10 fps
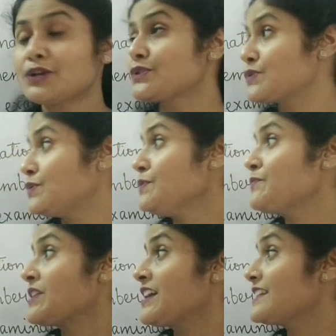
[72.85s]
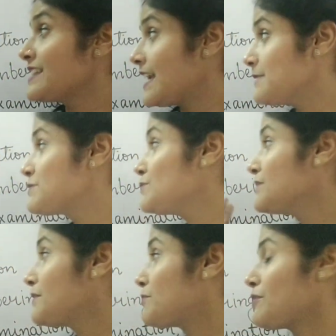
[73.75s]
So it helps you
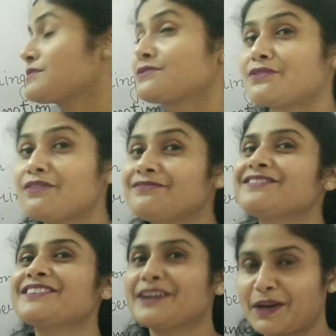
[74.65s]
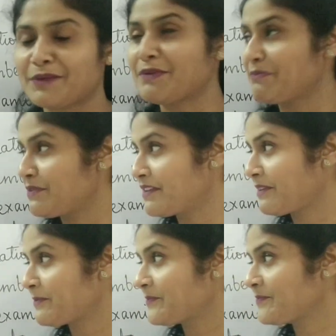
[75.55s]
in the process of
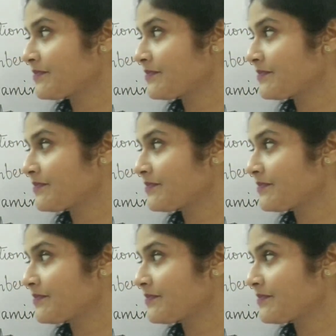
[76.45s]
remembering.